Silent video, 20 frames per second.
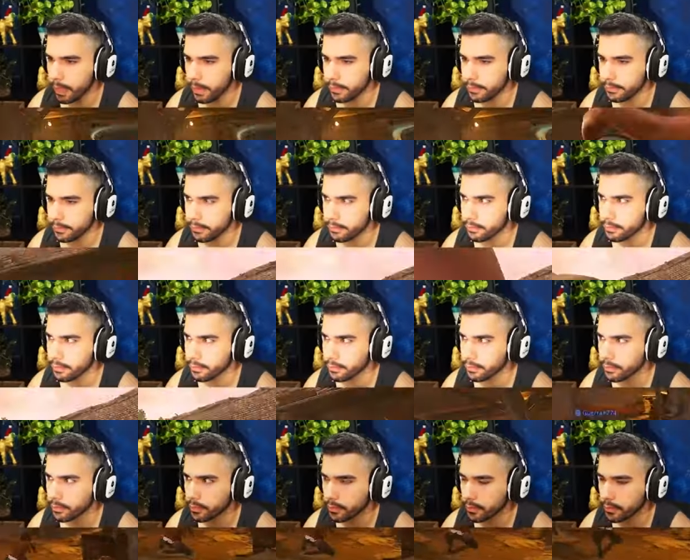
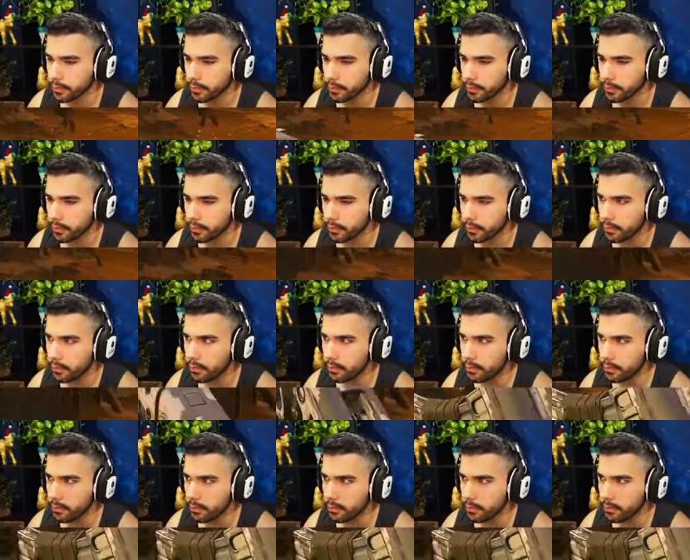No one is speaking in this clip.